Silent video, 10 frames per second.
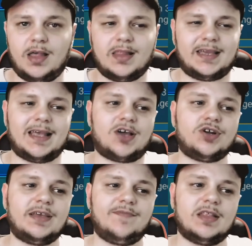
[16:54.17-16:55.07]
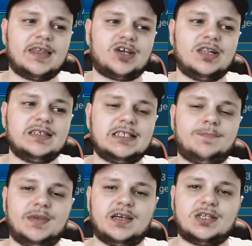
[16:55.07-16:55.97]
Like, that could at least
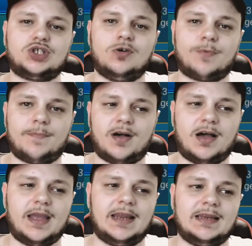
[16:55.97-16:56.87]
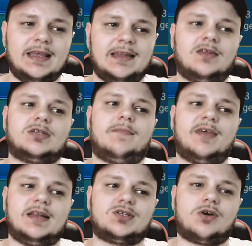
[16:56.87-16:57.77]
be a super pot, and on top of
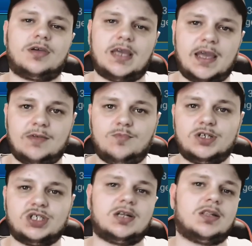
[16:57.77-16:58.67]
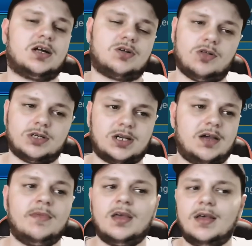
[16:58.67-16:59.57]
that, it's arcane, which is unlocked all the
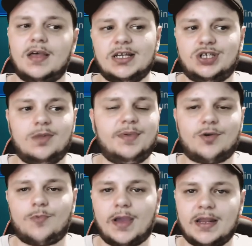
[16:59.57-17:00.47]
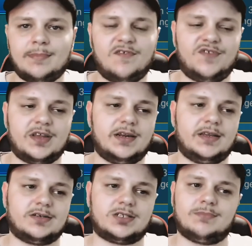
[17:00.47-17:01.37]
time. It should be a random affinity
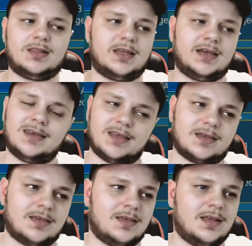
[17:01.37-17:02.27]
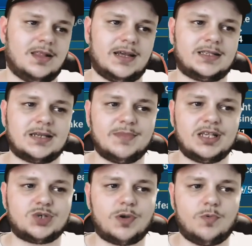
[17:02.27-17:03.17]
or something. Like, like, some of
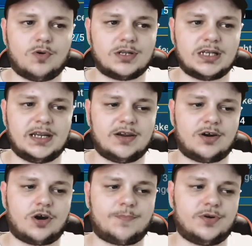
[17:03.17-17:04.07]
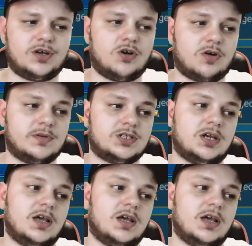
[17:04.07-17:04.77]
these rewards in here are pretty garbage.